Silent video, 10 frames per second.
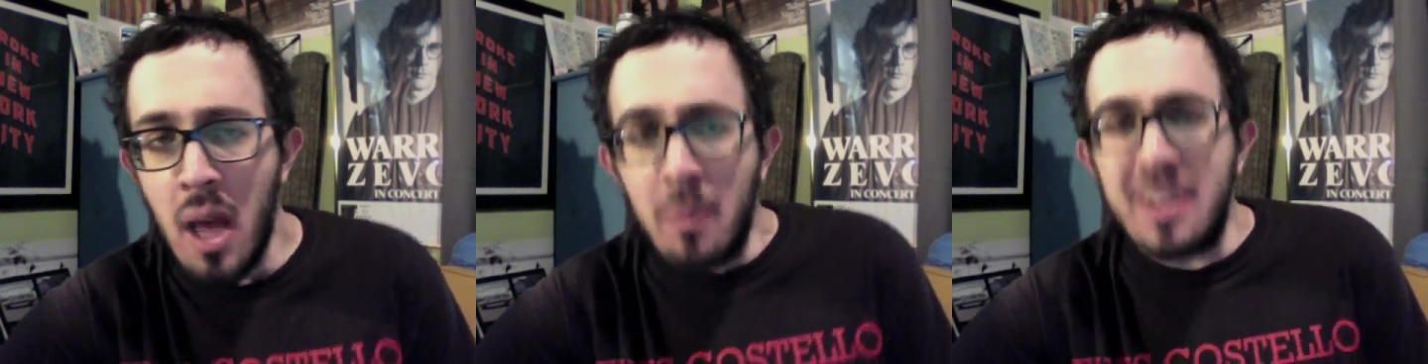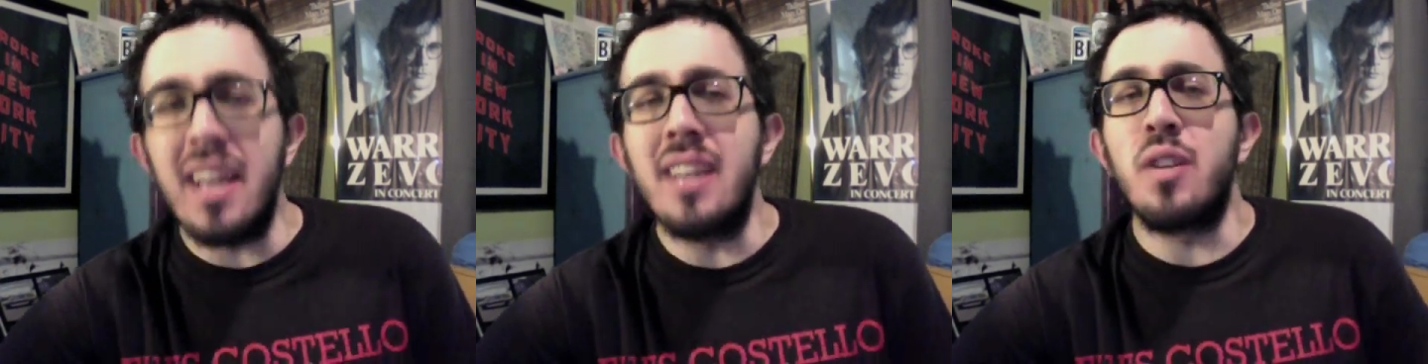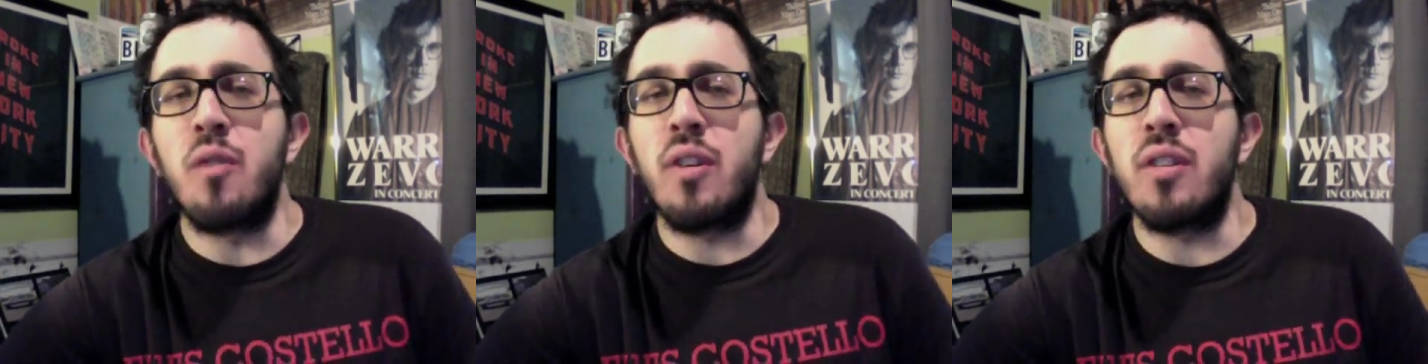but is
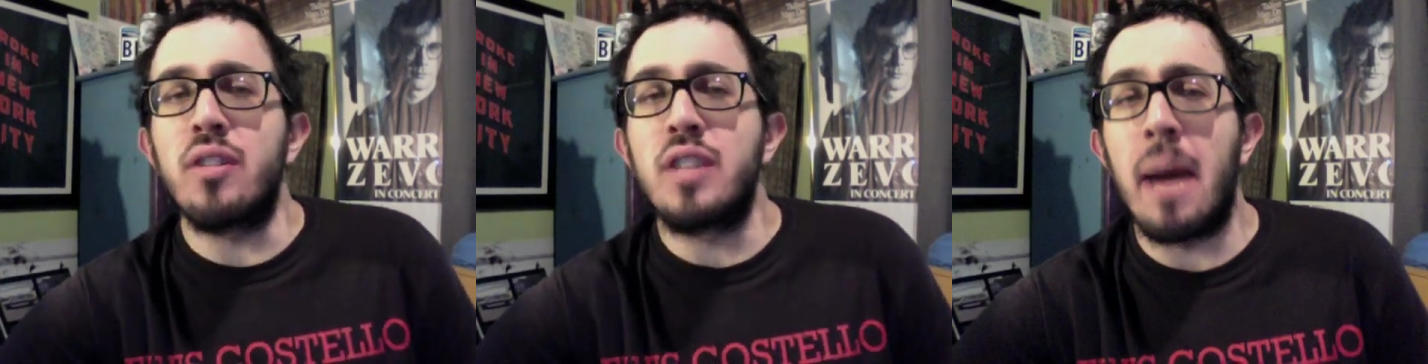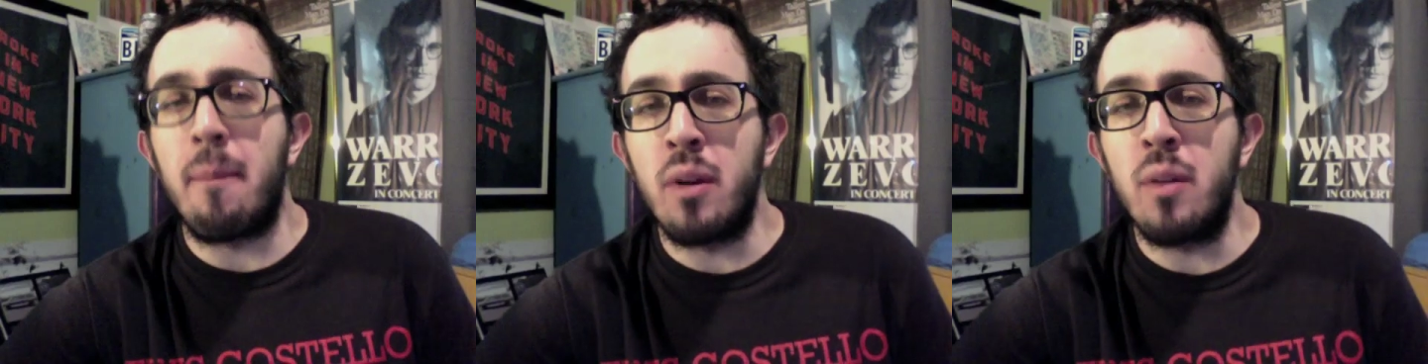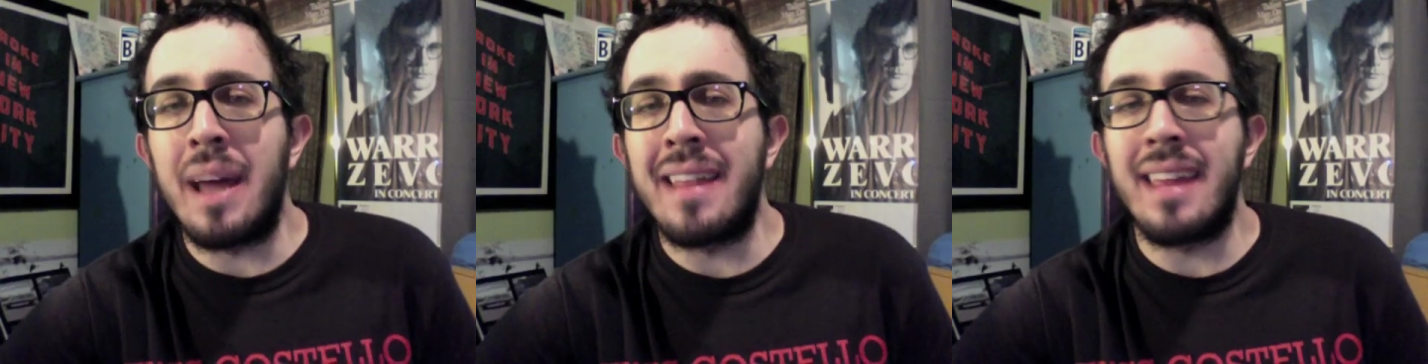also further
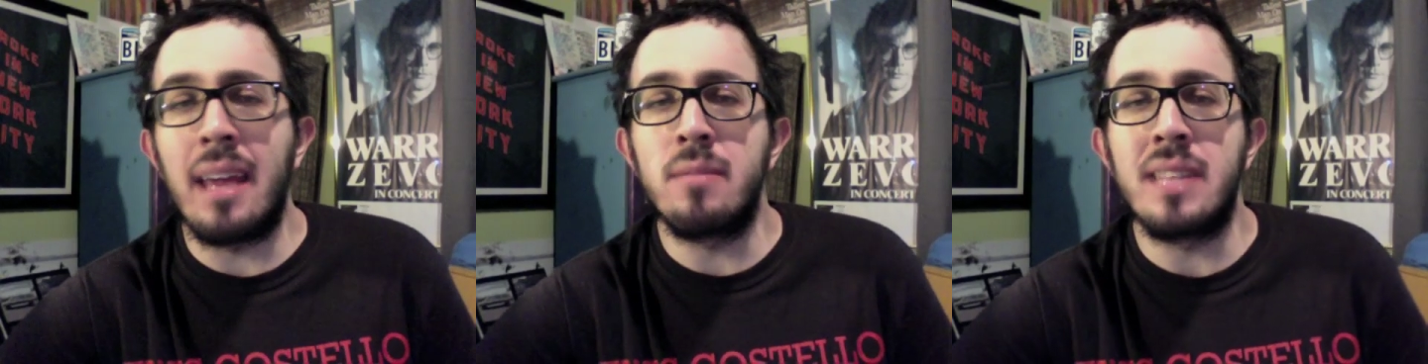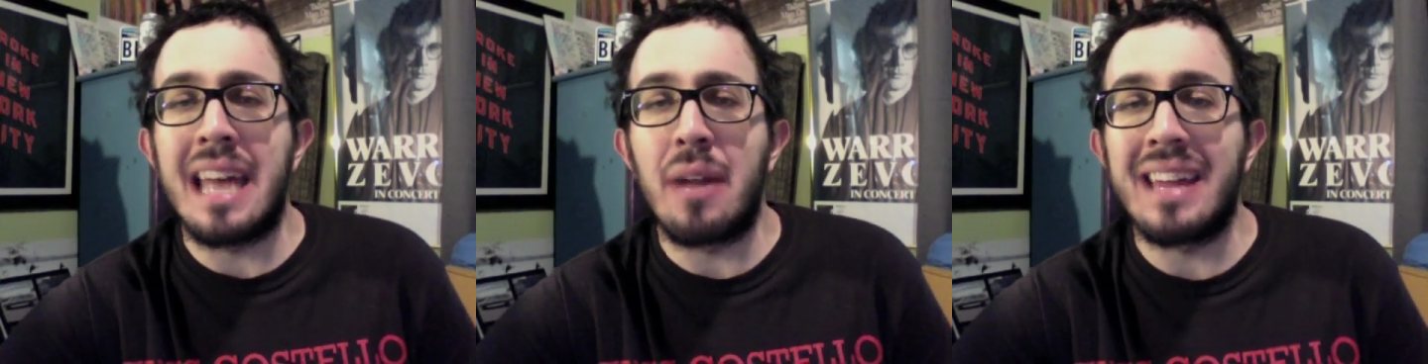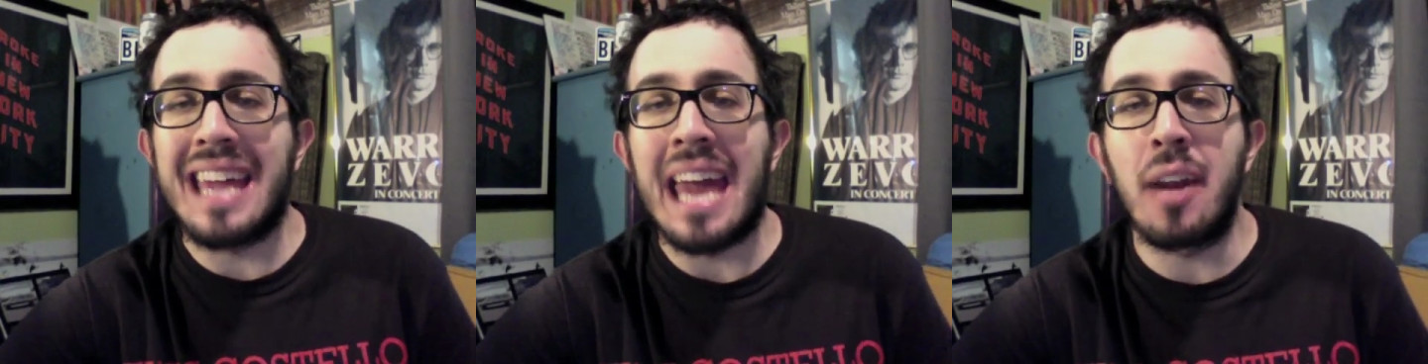tempered by themes that not
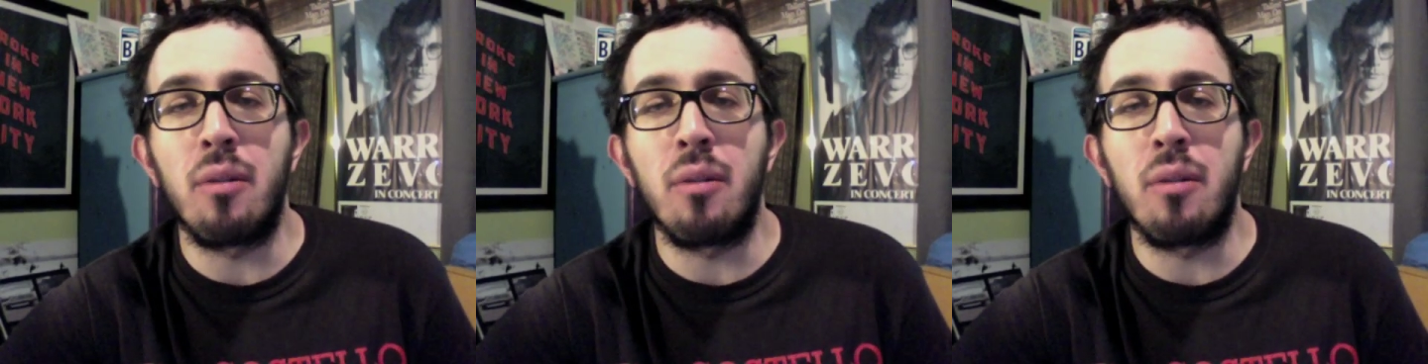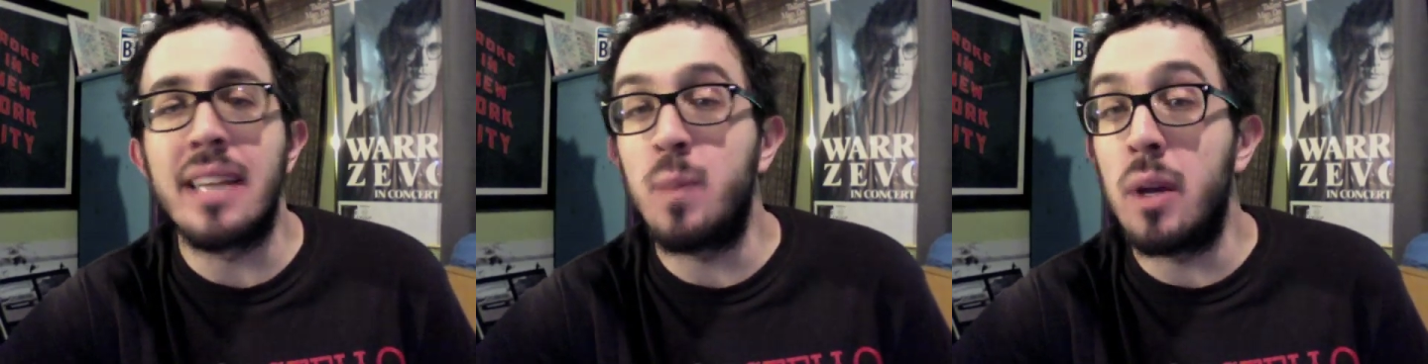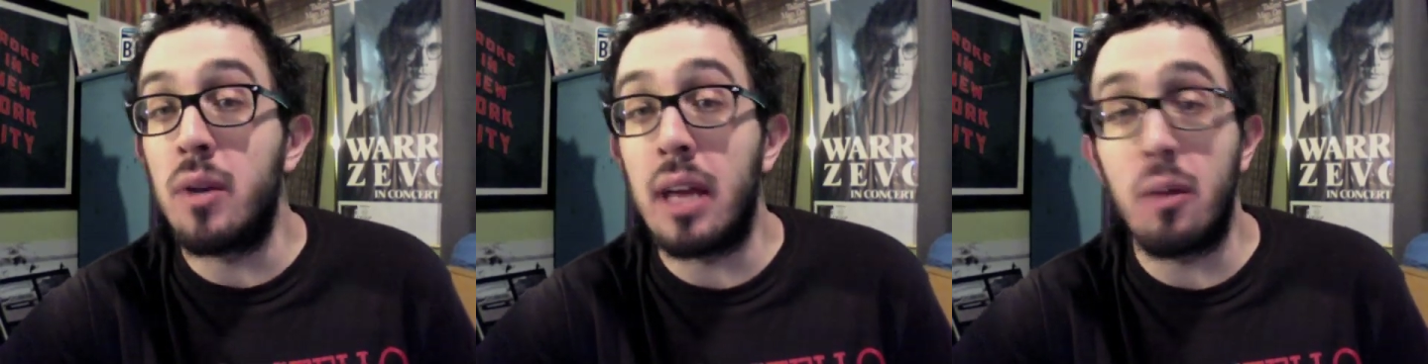only categorize
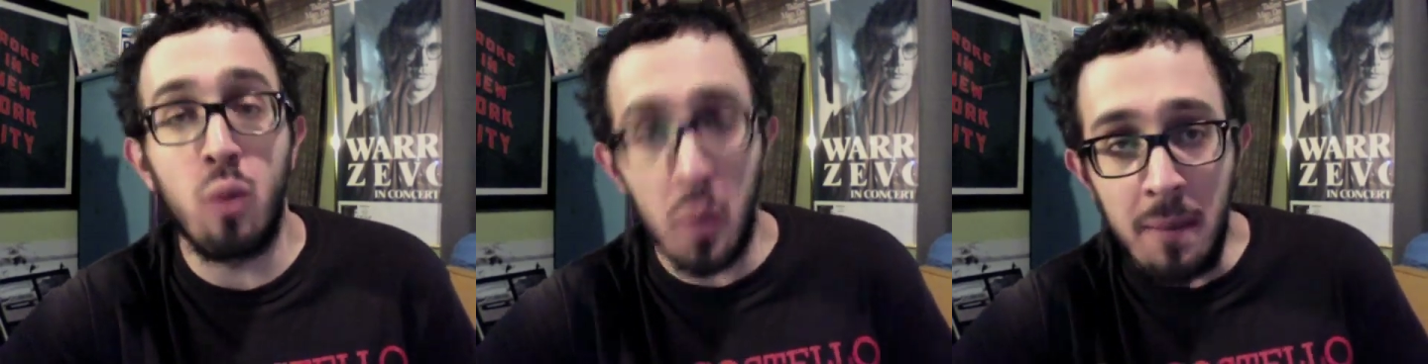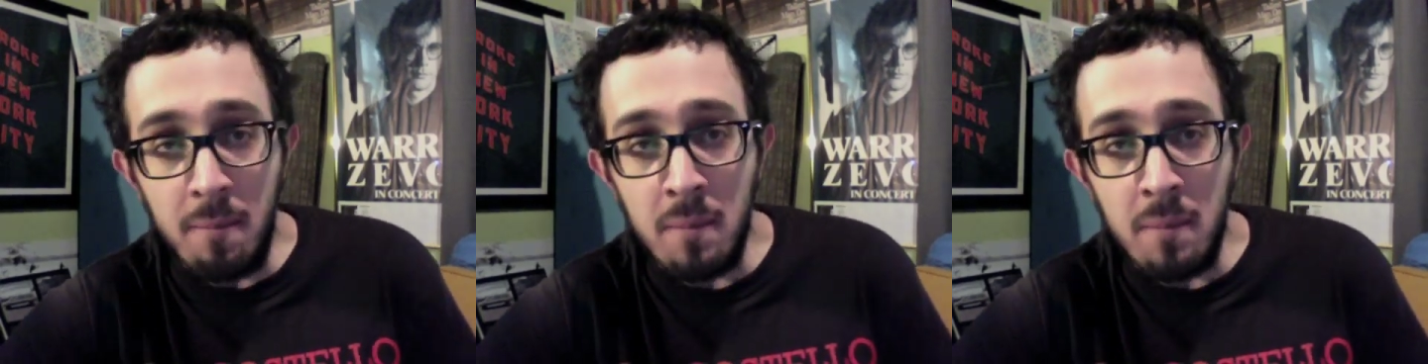Beauty and Ruin,